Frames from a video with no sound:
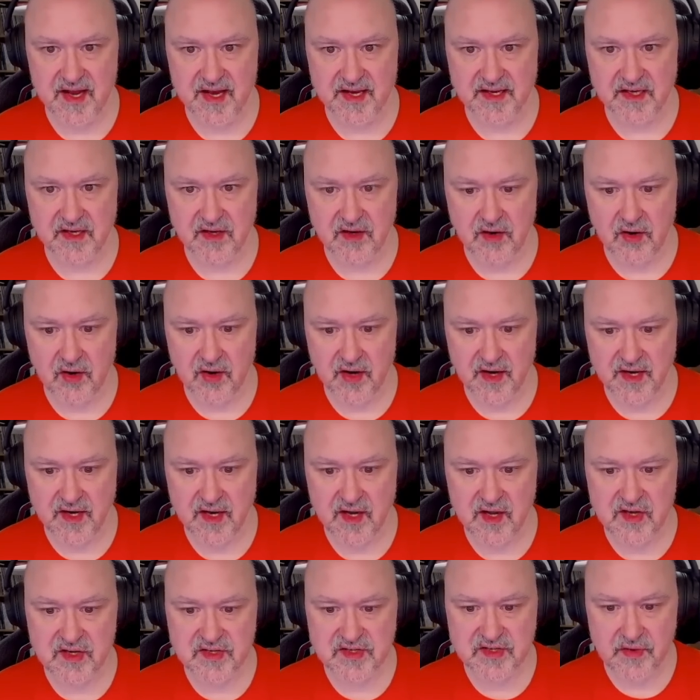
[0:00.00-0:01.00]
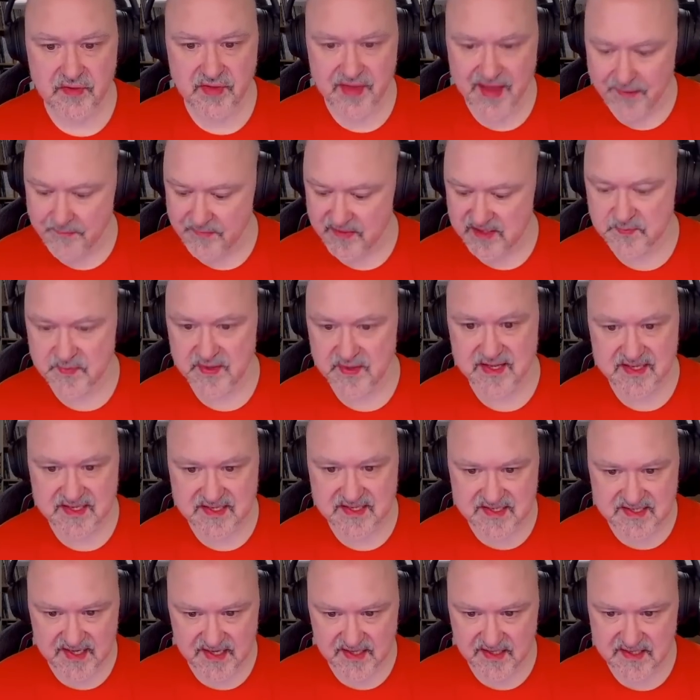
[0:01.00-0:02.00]
8, 9. So that must be the
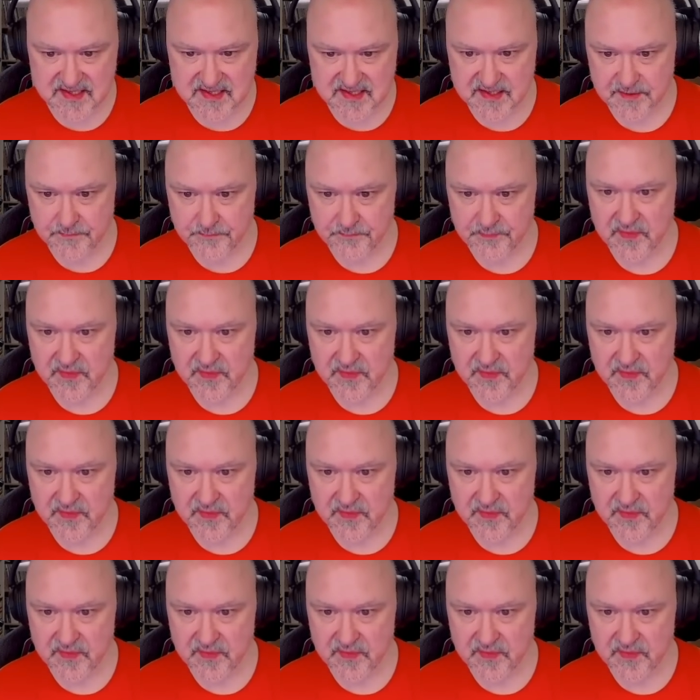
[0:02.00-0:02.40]
6.